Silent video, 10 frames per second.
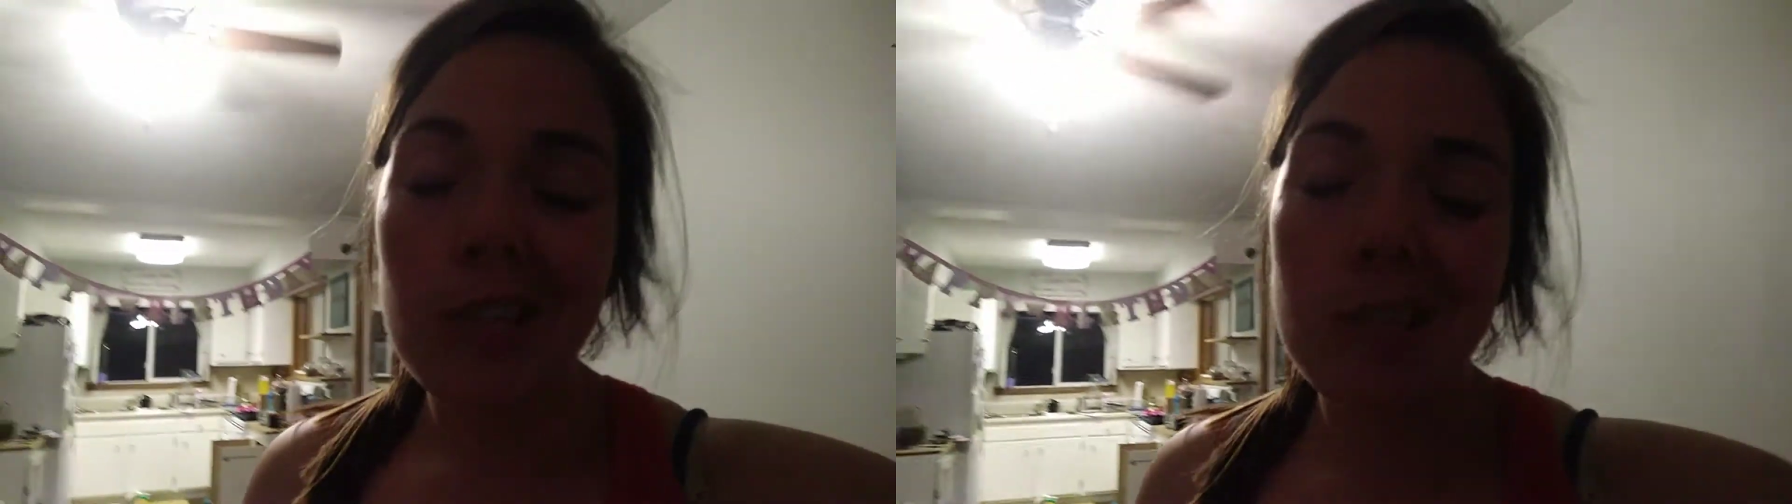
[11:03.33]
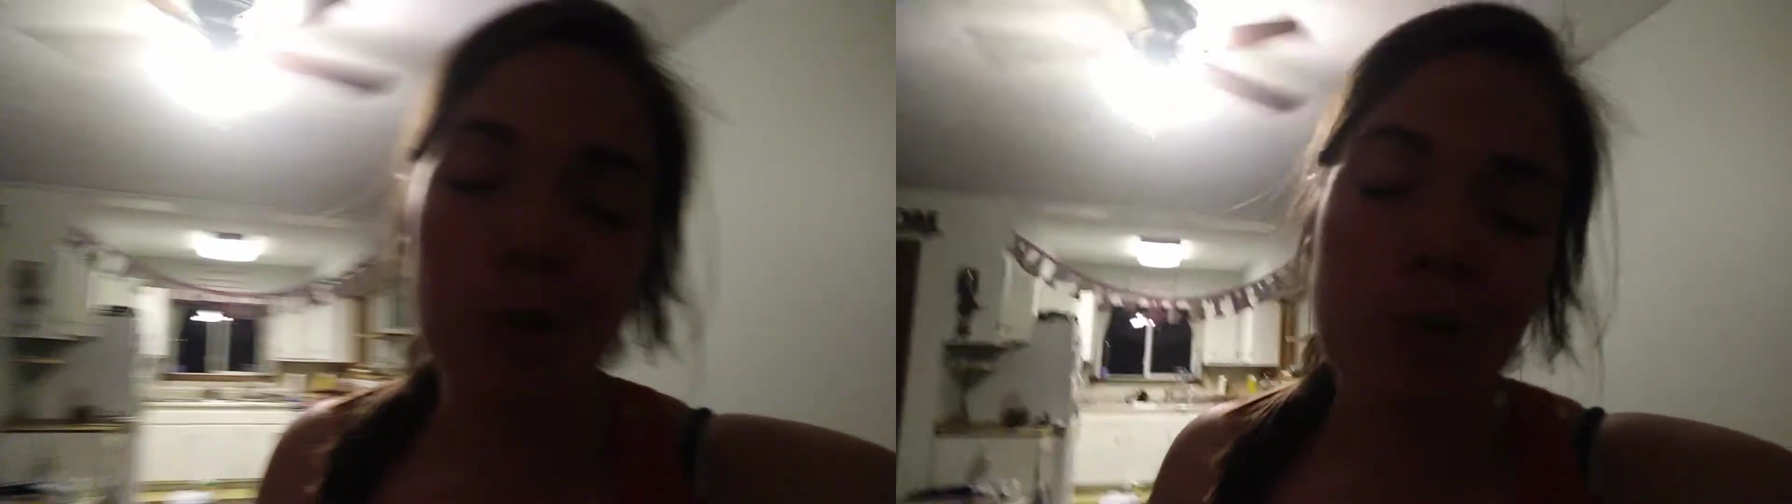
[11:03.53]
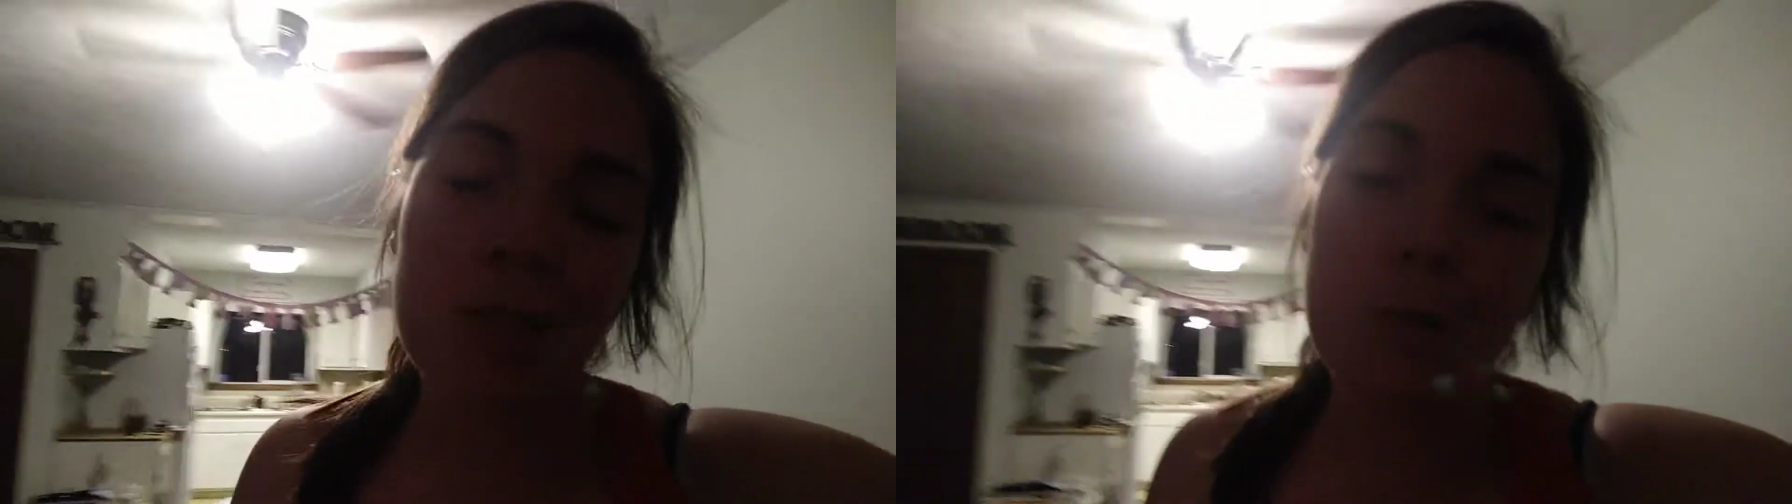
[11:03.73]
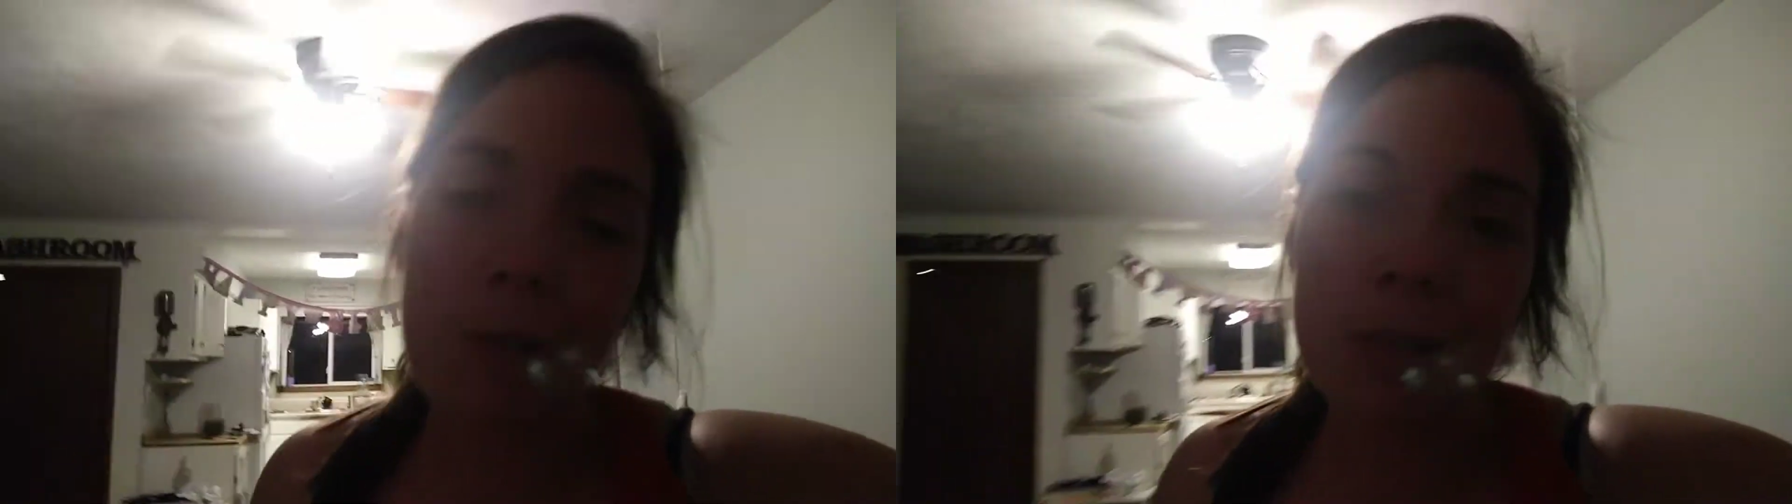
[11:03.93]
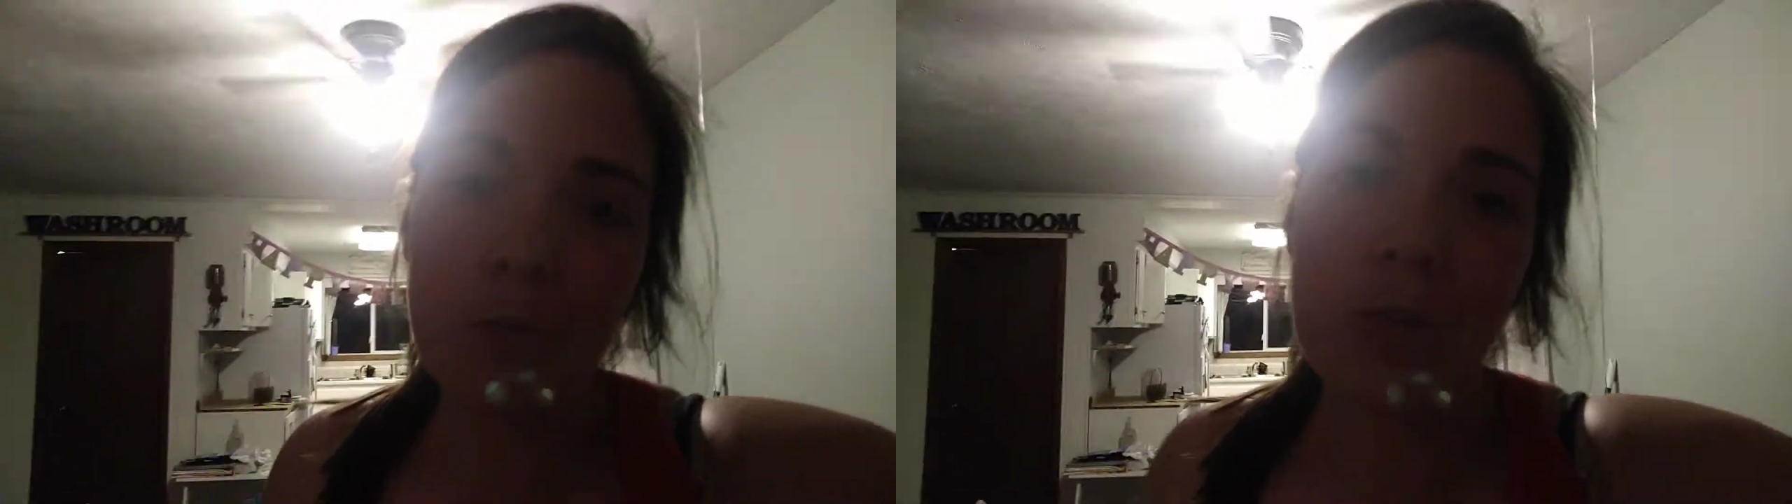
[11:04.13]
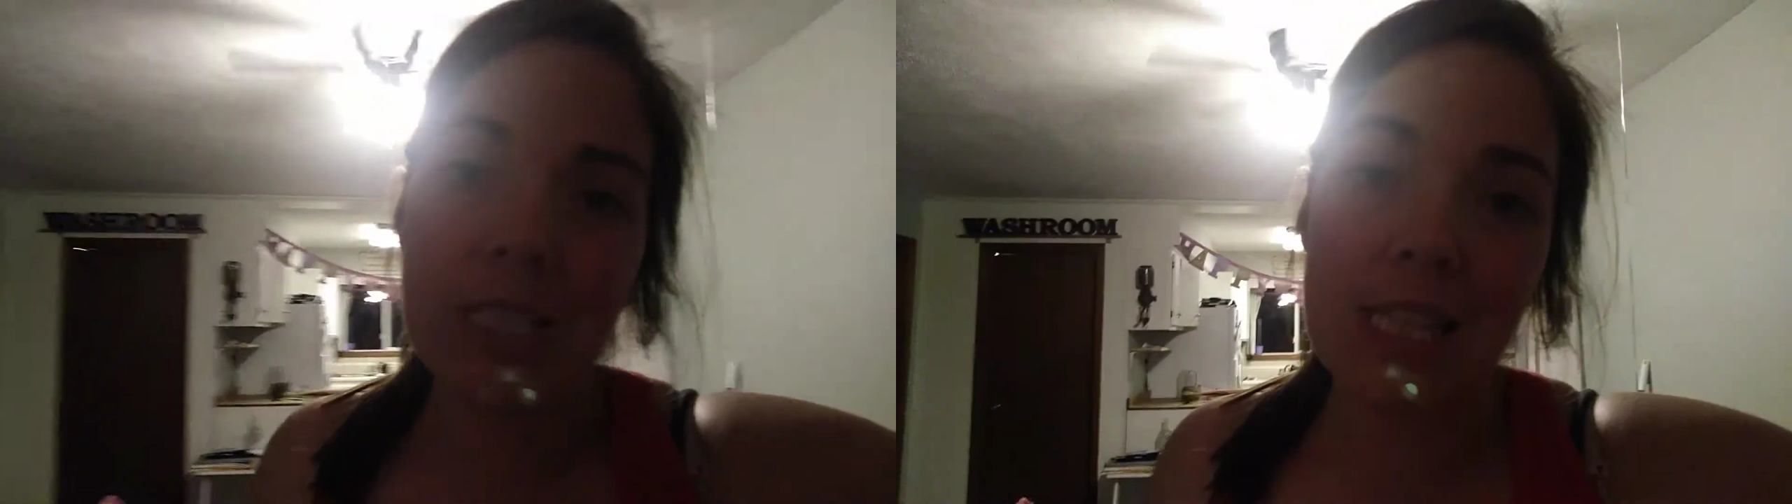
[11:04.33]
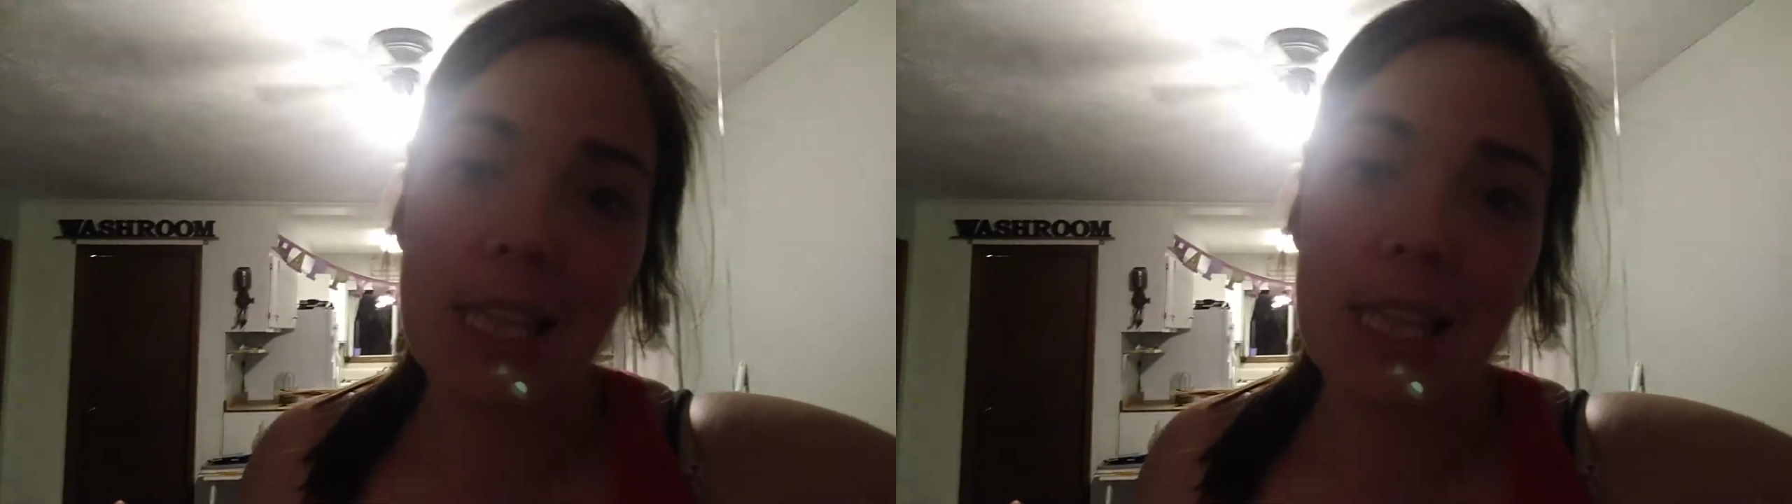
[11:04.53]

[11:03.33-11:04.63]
And so since we did